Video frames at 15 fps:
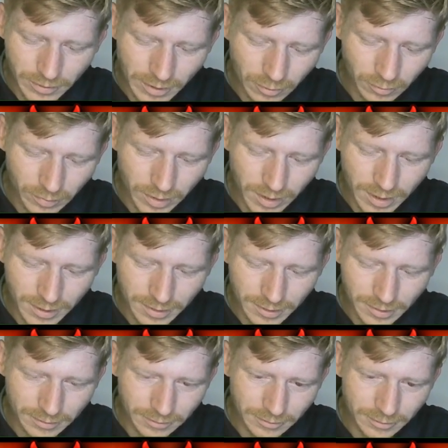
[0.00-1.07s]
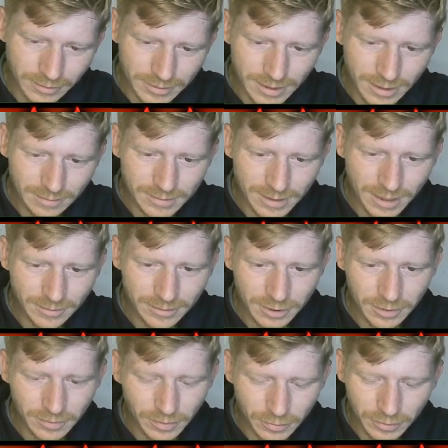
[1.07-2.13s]
That would be ideal. At the same time, it's
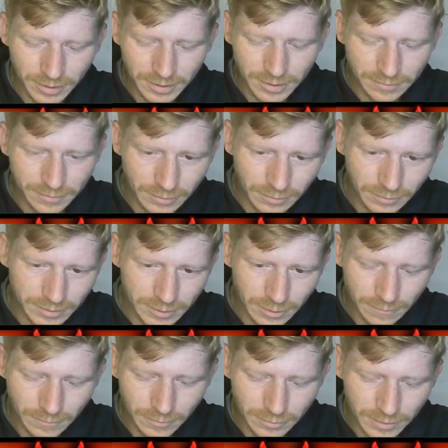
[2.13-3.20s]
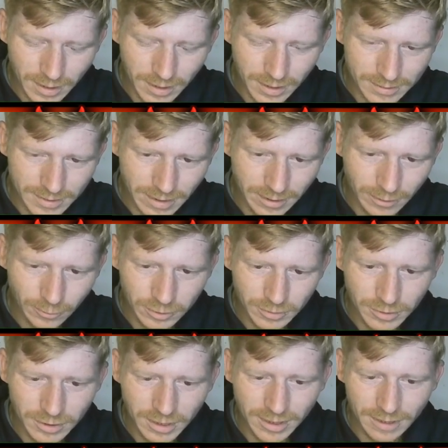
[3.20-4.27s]
going to be pretty difficult. He's got a few Dryads there. He wants to
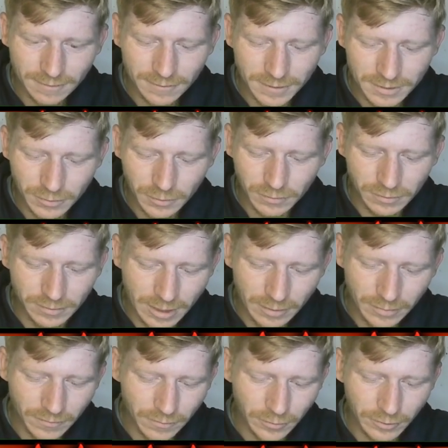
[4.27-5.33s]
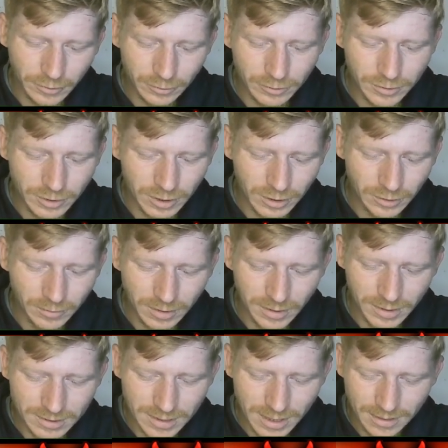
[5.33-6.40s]
try and get things moved around before he does start doing
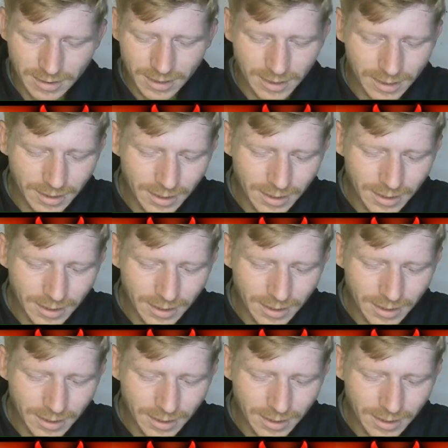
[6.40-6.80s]
things like that.